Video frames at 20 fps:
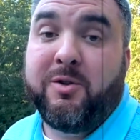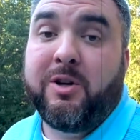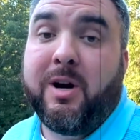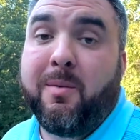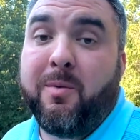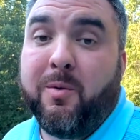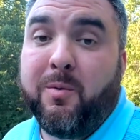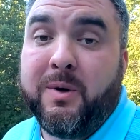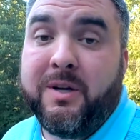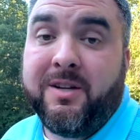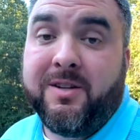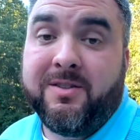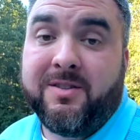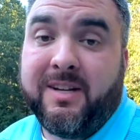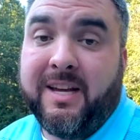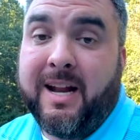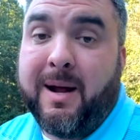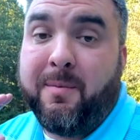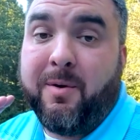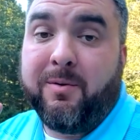is Robert
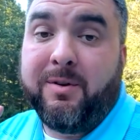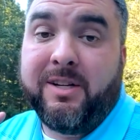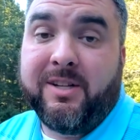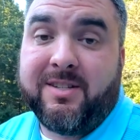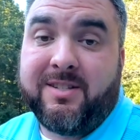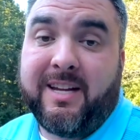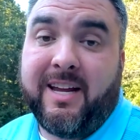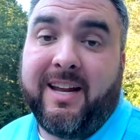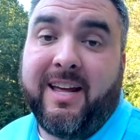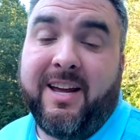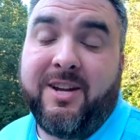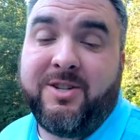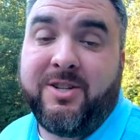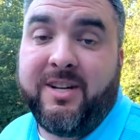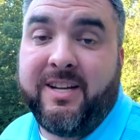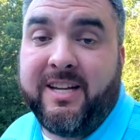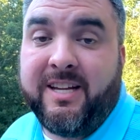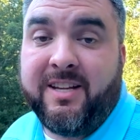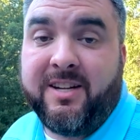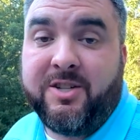Wills, and I'm a real estate
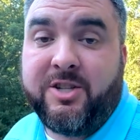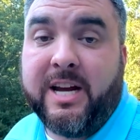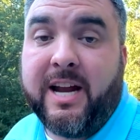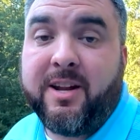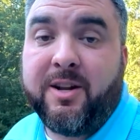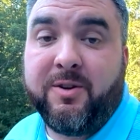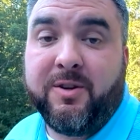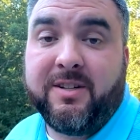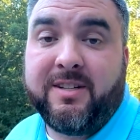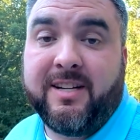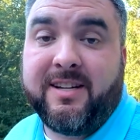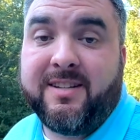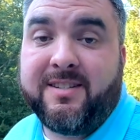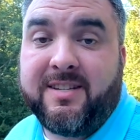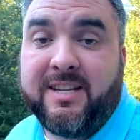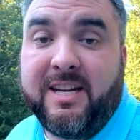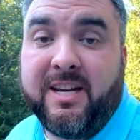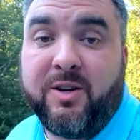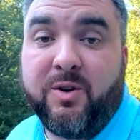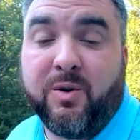agent in Chattanooga,
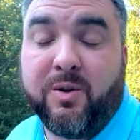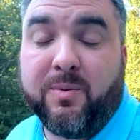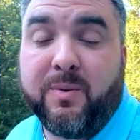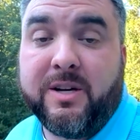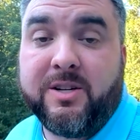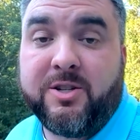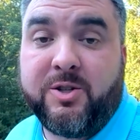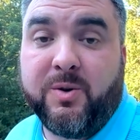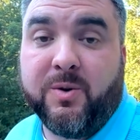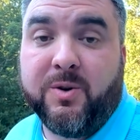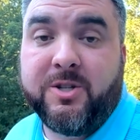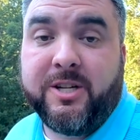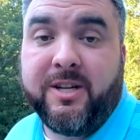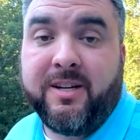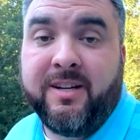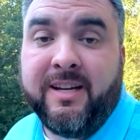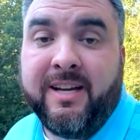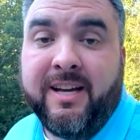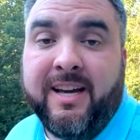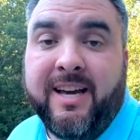Tennessee and Northwest
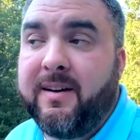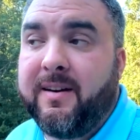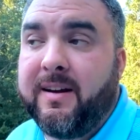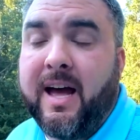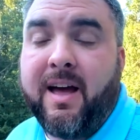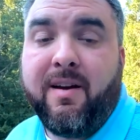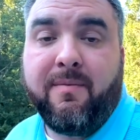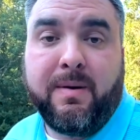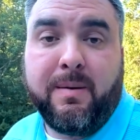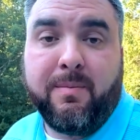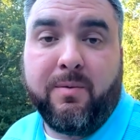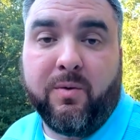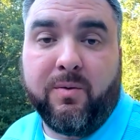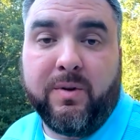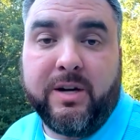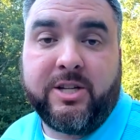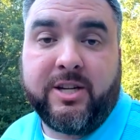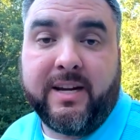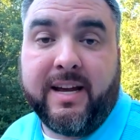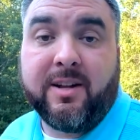Georgia. I have people
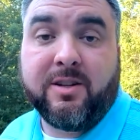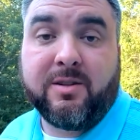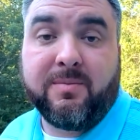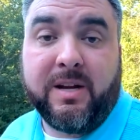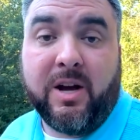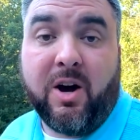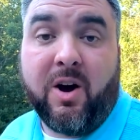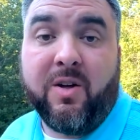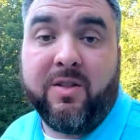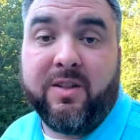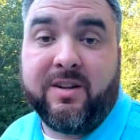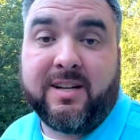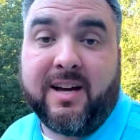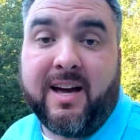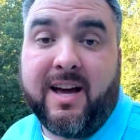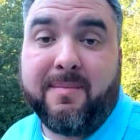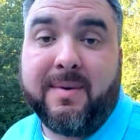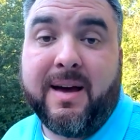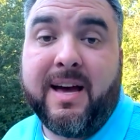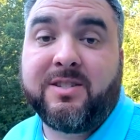reaching out to me all the
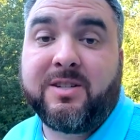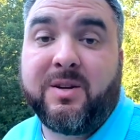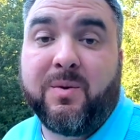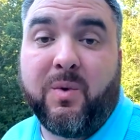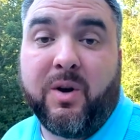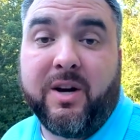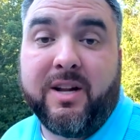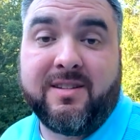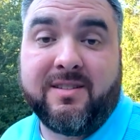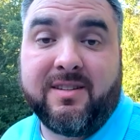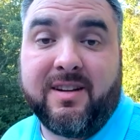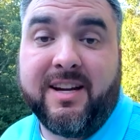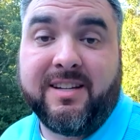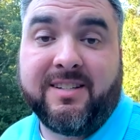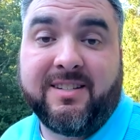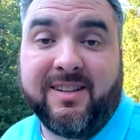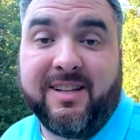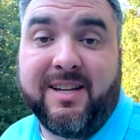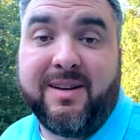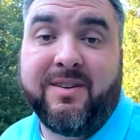time asking what it's
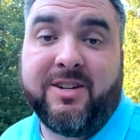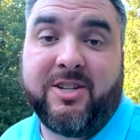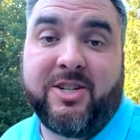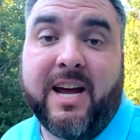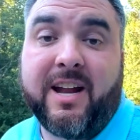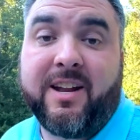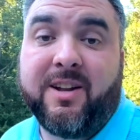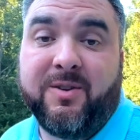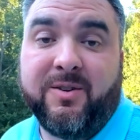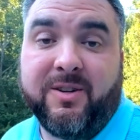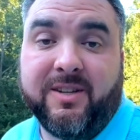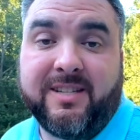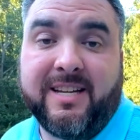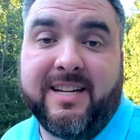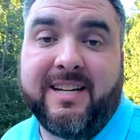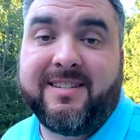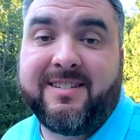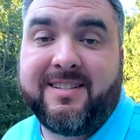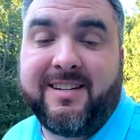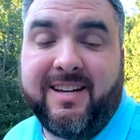like to live in Chattanooga,
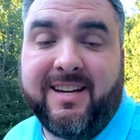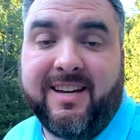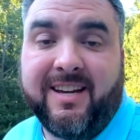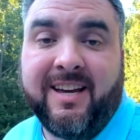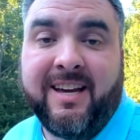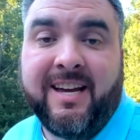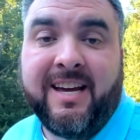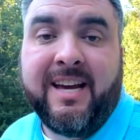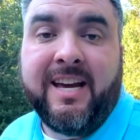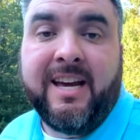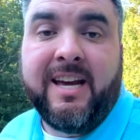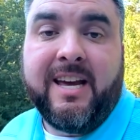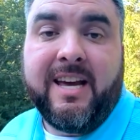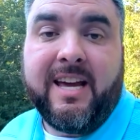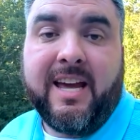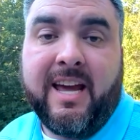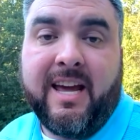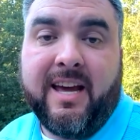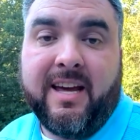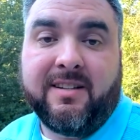Tennessee.
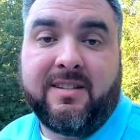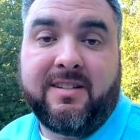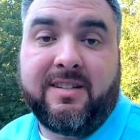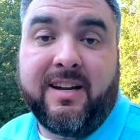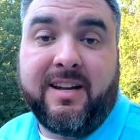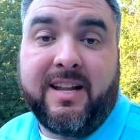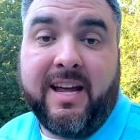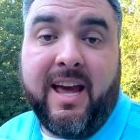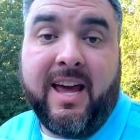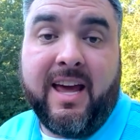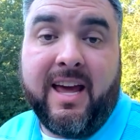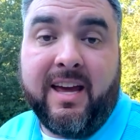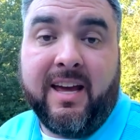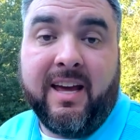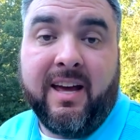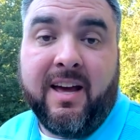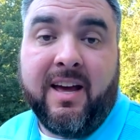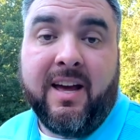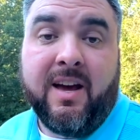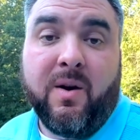And
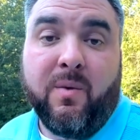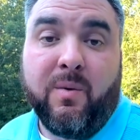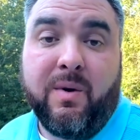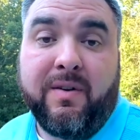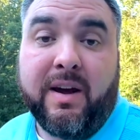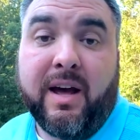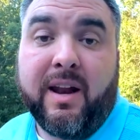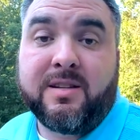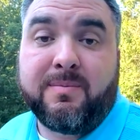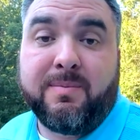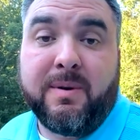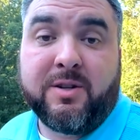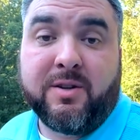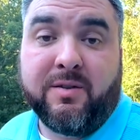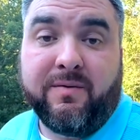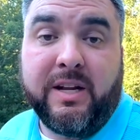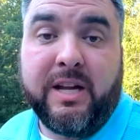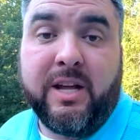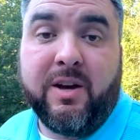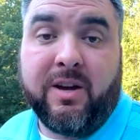today, we've got a
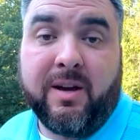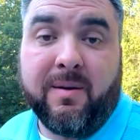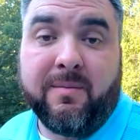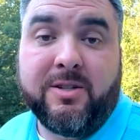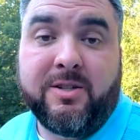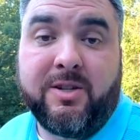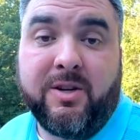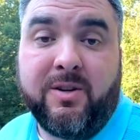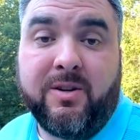special video coming to